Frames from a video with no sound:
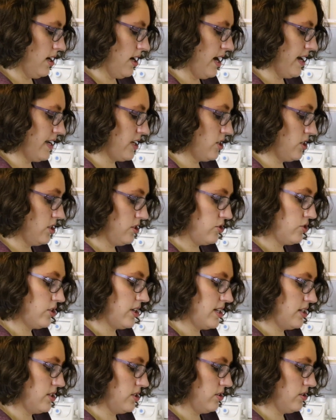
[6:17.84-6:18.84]
I could
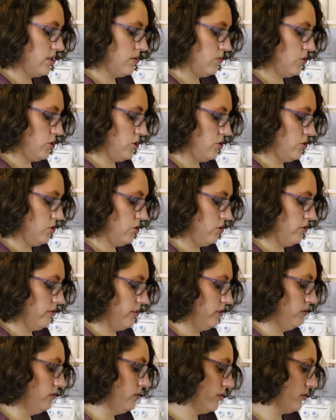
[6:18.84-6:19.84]
try and do some
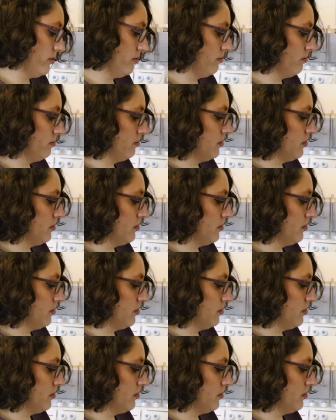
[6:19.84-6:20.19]
tutorials.